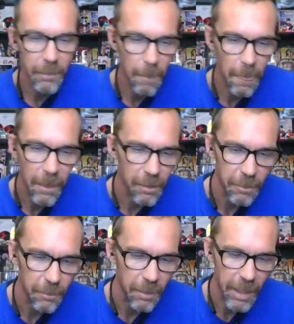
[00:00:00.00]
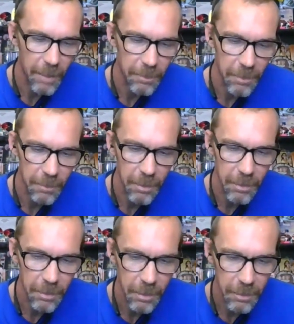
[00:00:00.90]
I don't know what happens, but it's
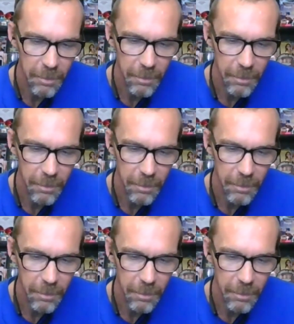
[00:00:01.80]
not good.